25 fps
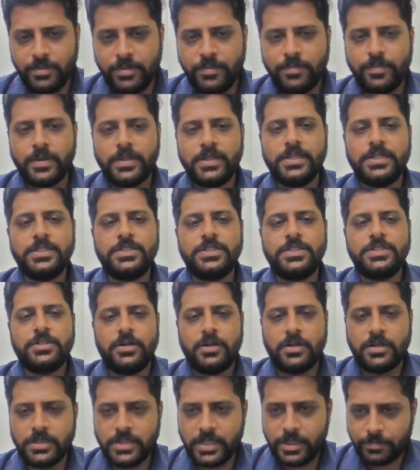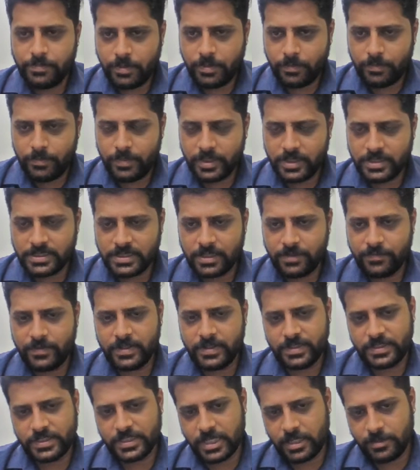be punished, or that public
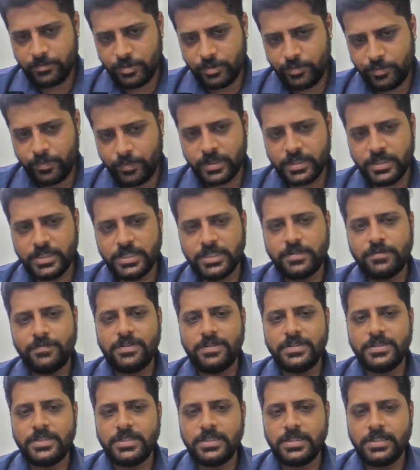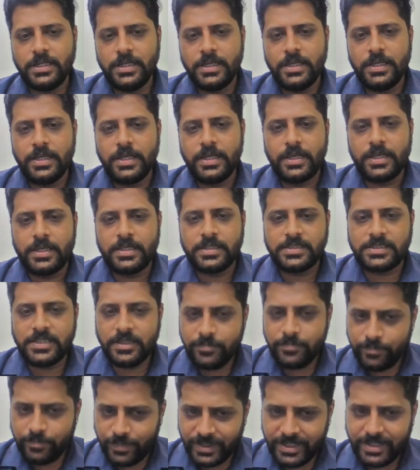servant shall be punished with the
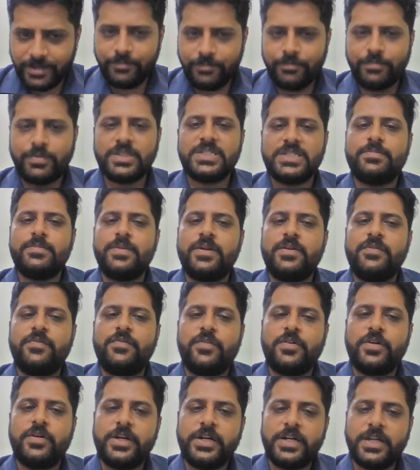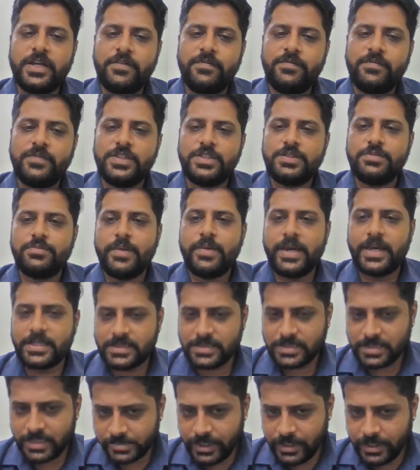simple imprisonment for a term which may
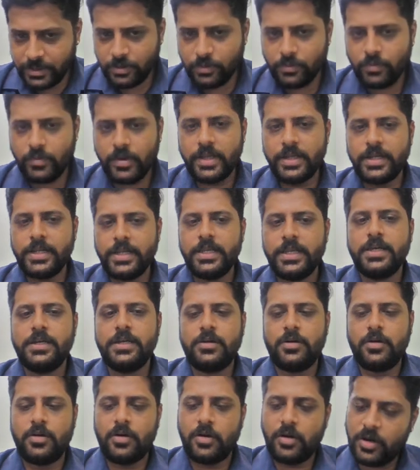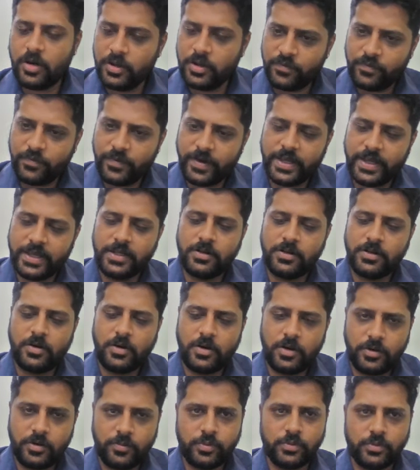extend to 1 year or fine
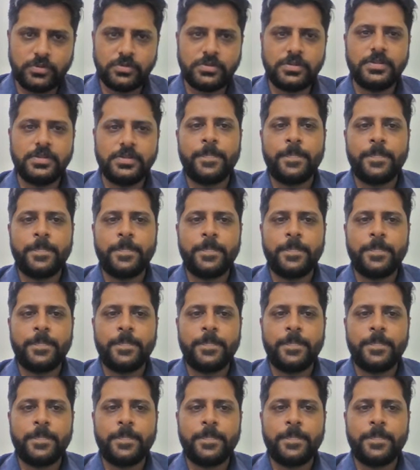or both.